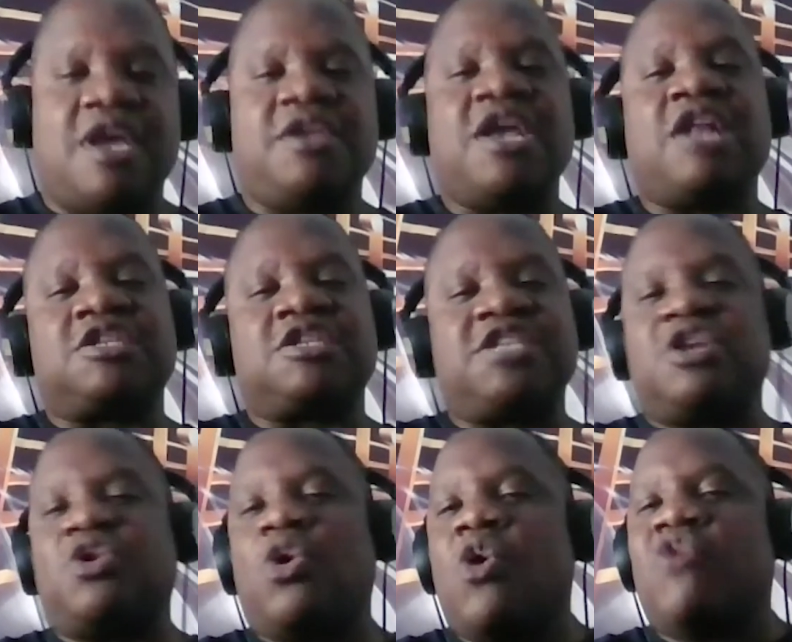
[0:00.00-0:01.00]
you have to sing it
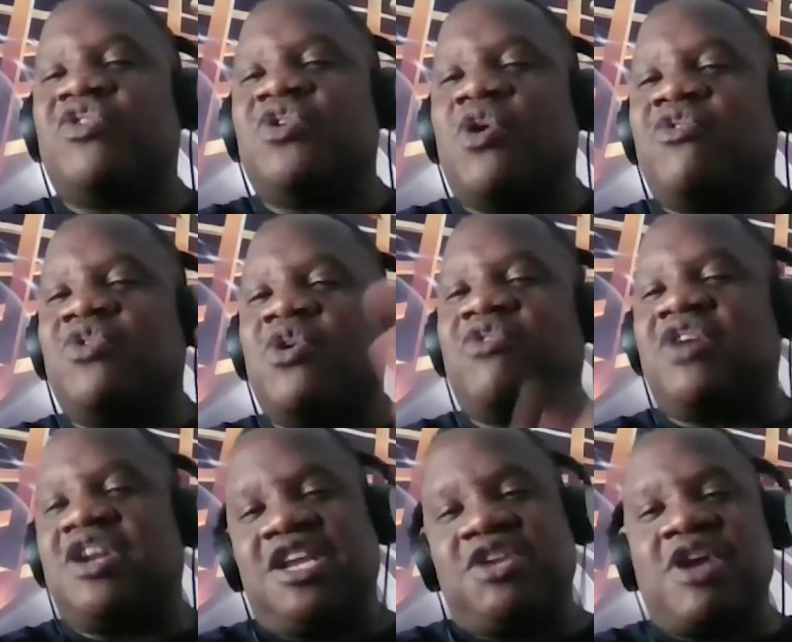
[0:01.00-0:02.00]
over and over and over, and
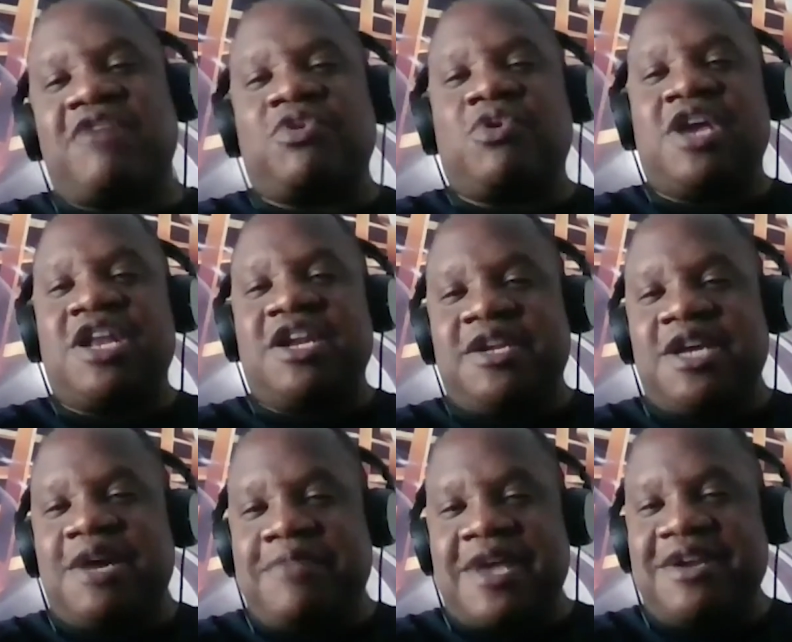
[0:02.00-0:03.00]
then you have to go ahead and
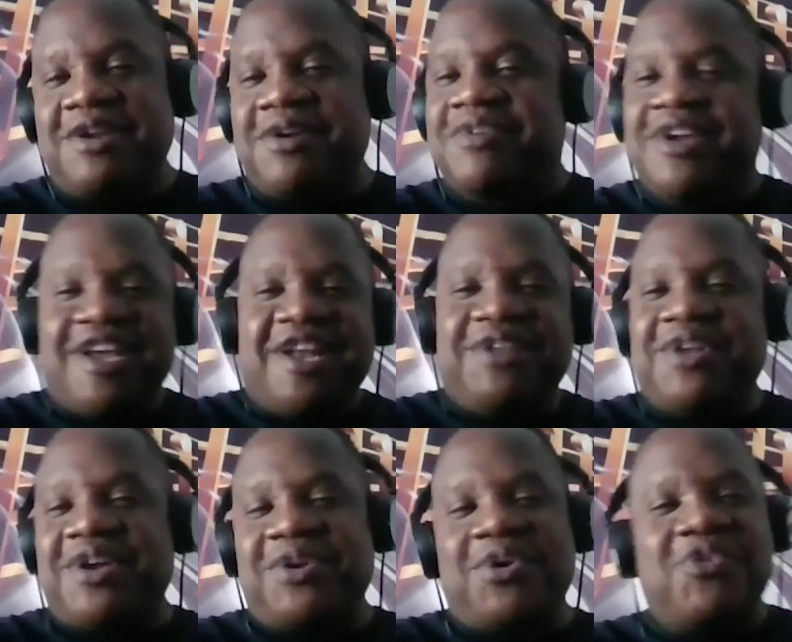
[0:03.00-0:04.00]
dub that note and do
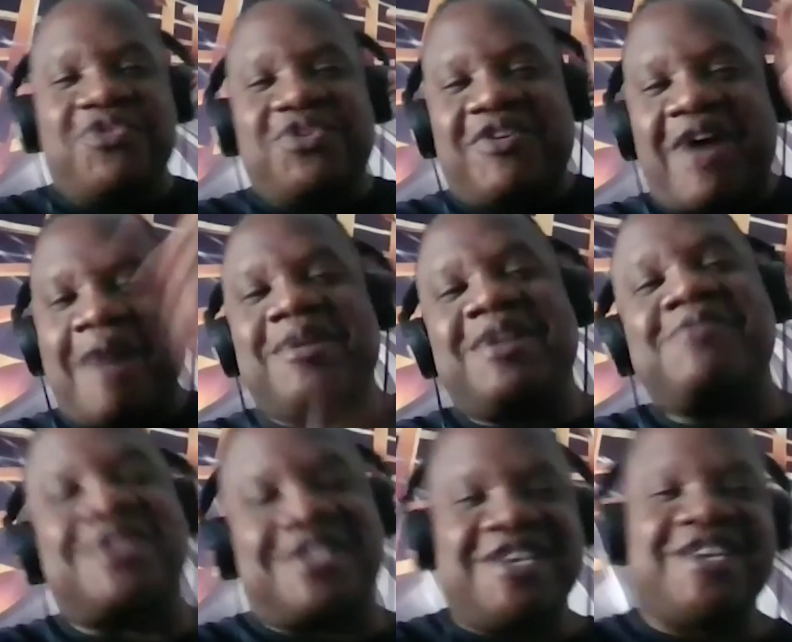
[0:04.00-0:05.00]
that over and over. I mean, it
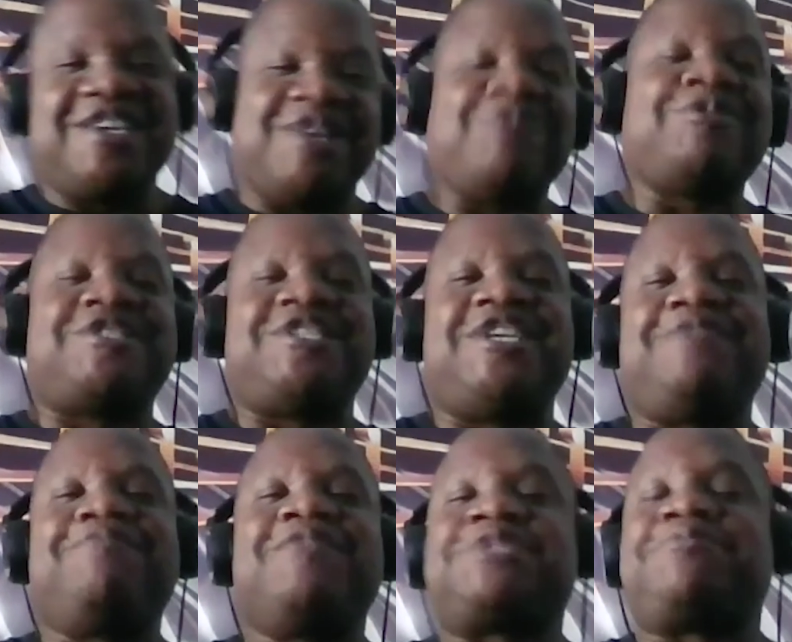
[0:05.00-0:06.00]
was deep,
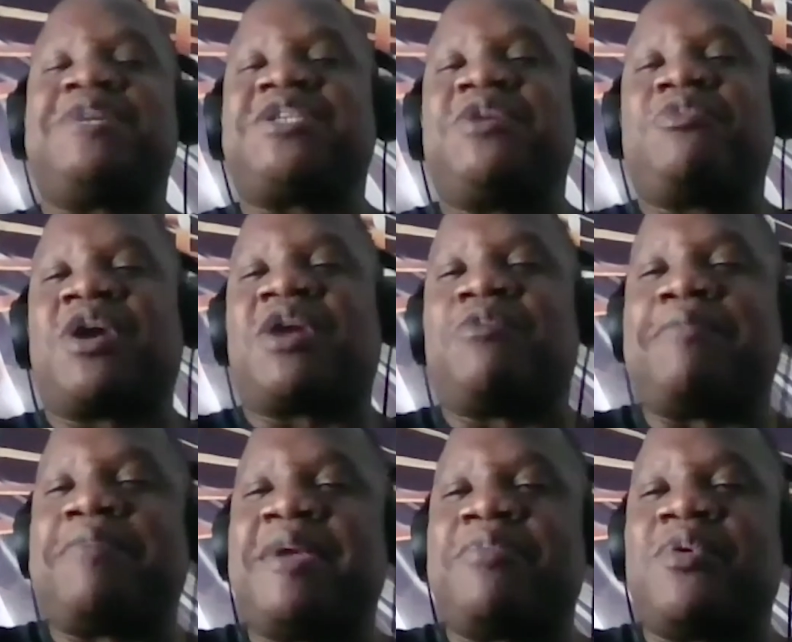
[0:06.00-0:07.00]
especially working with
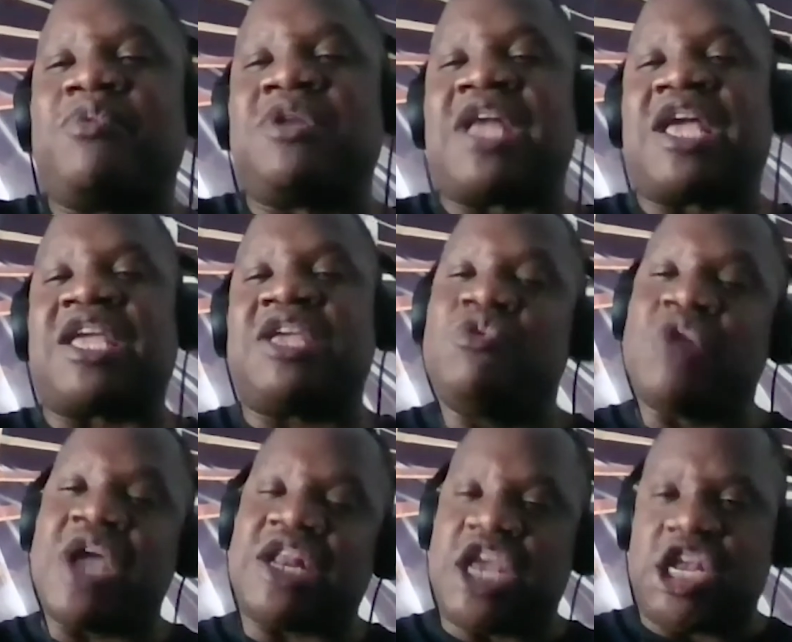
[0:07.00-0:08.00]
people with like who
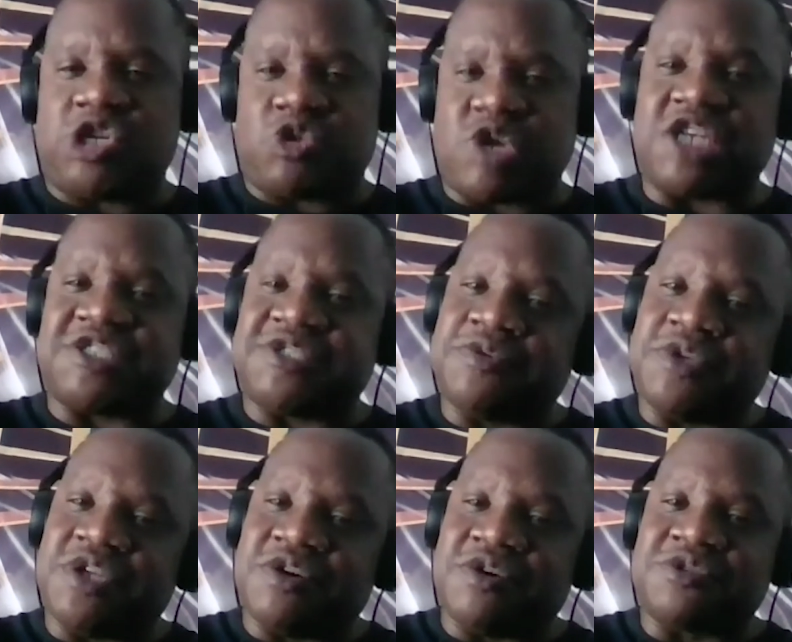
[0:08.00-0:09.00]
had 8-track
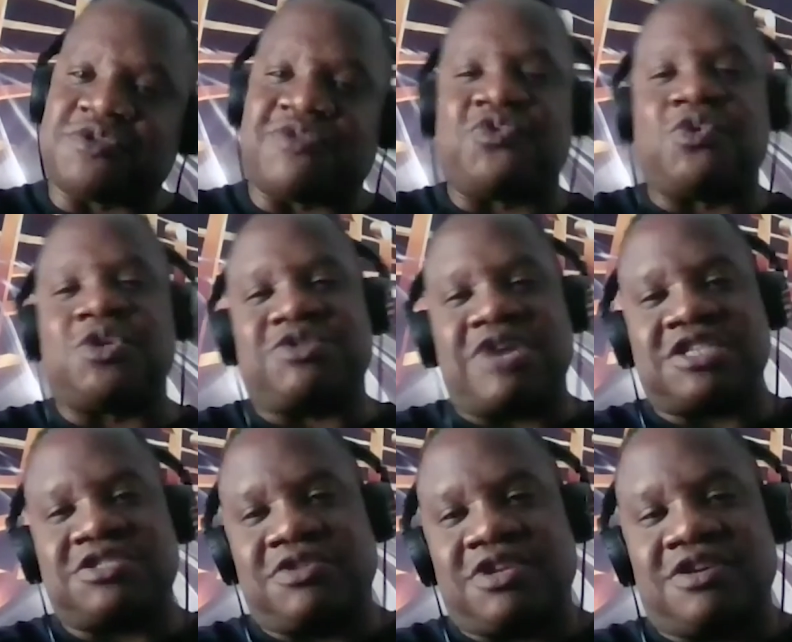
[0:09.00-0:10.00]
studios or 4-track
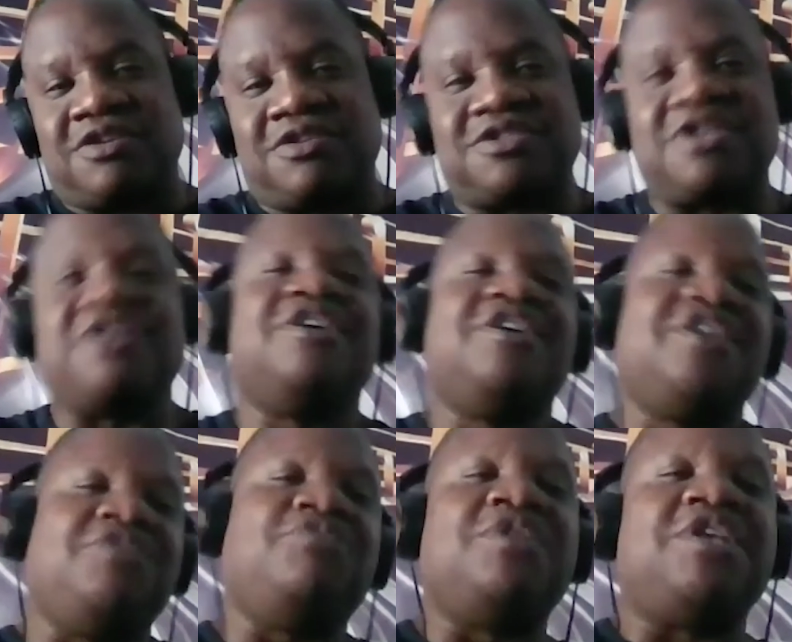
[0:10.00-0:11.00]
studios.
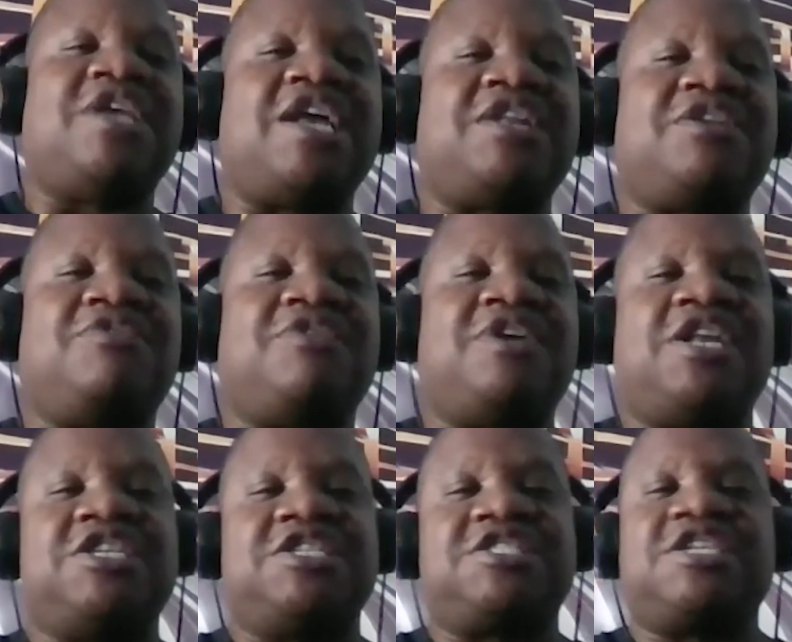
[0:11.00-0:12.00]
You really had to go ahead
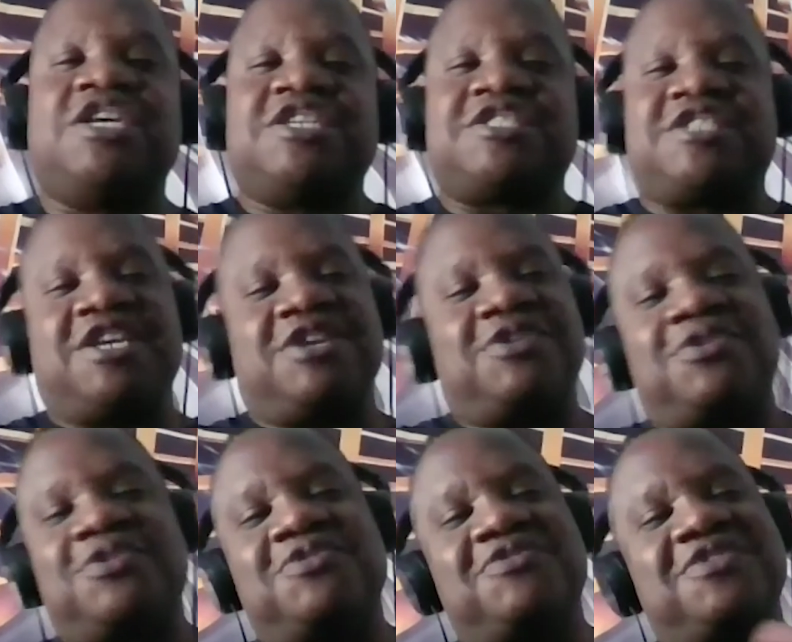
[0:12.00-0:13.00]
and just sing it
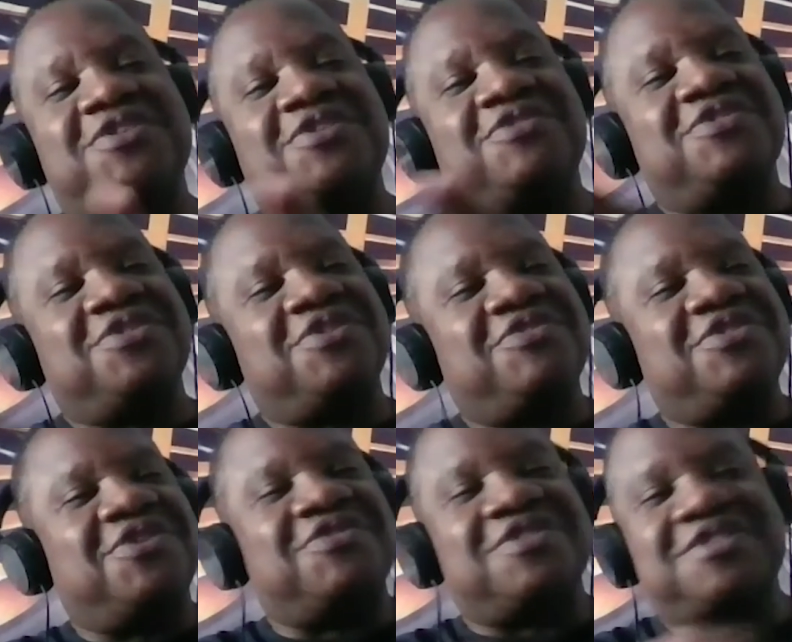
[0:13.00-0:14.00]
over and over and over and
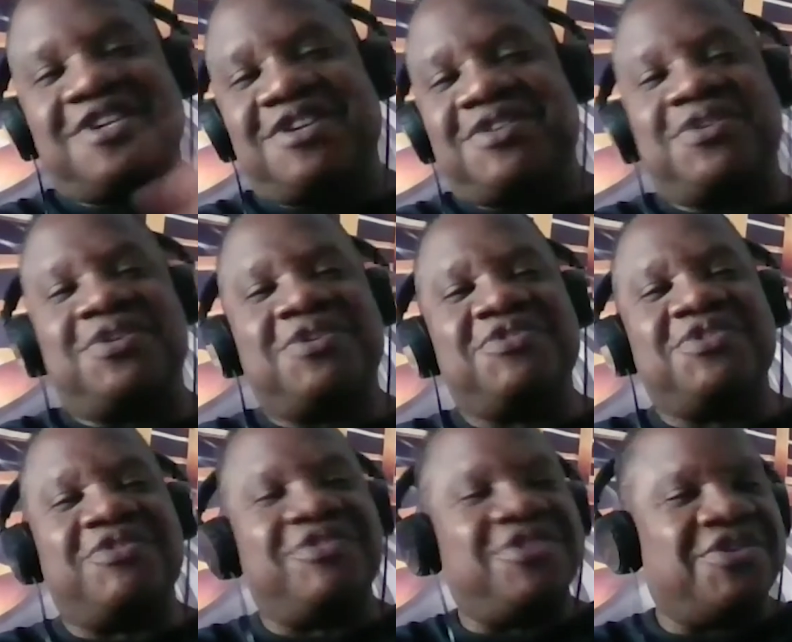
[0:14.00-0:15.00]
over, sing it over and
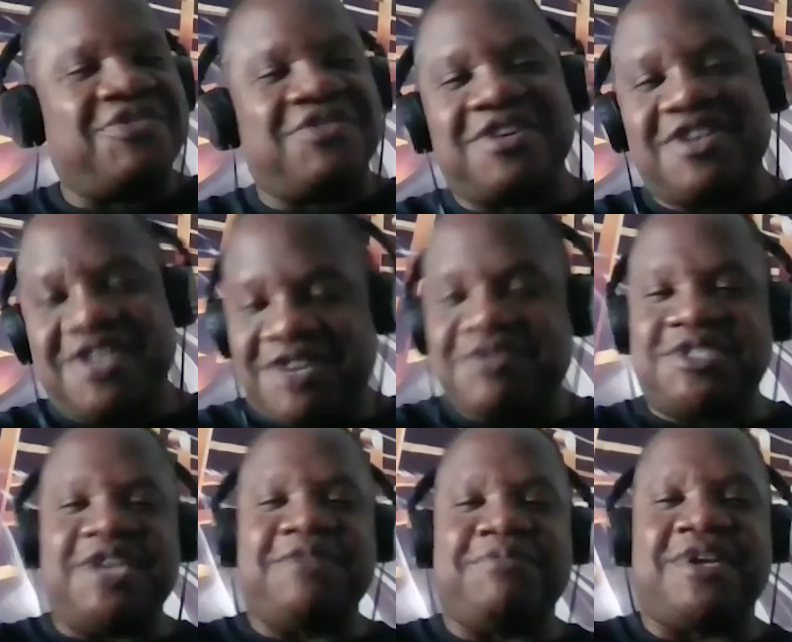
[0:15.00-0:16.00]
over and over. It was
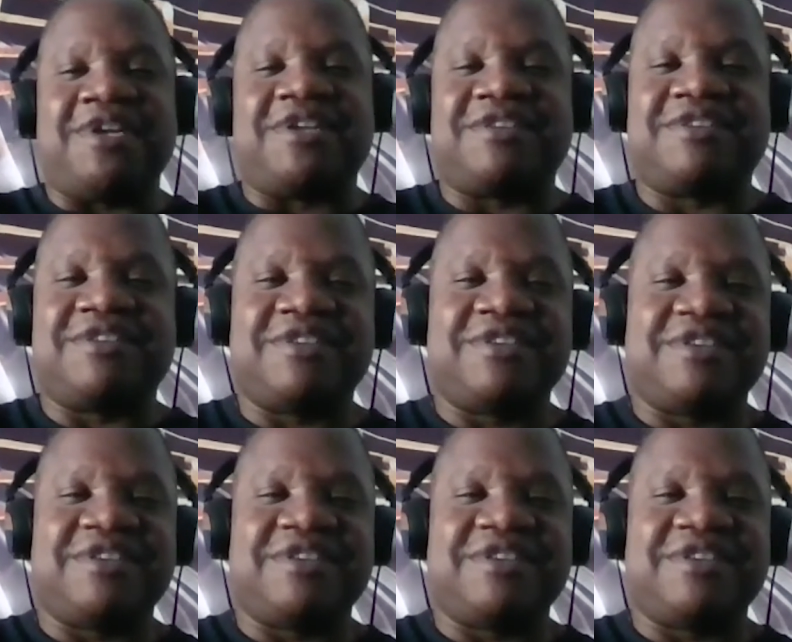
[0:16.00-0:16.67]
deep, man. Yeah,